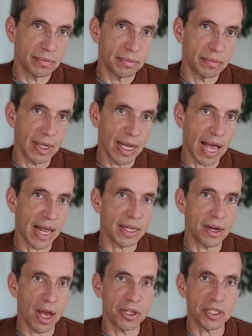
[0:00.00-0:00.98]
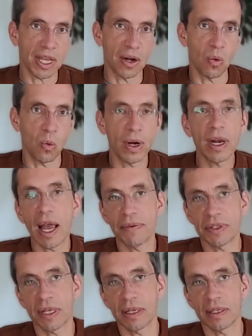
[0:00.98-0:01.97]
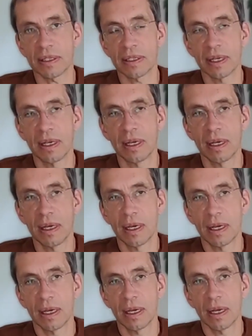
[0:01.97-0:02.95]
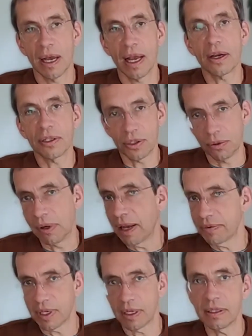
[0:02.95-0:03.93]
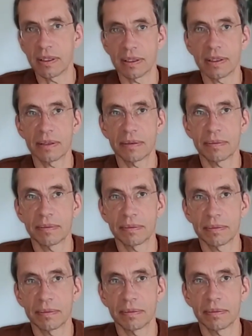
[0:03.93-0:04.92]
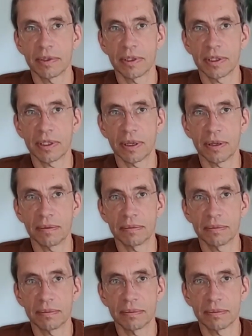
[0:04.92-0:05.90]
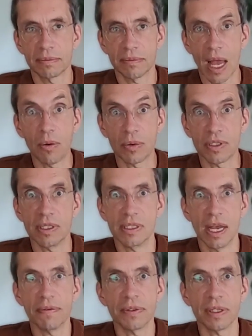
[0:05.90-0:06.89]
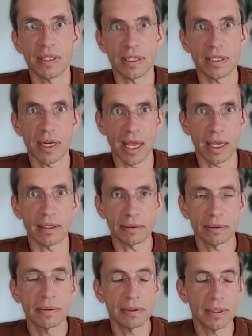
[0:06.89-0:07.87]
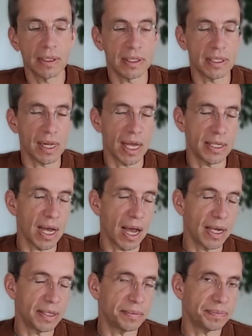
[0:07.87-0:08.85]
And I did not just get one life sentence, I got two life sentences. So I was definitely staying until I died.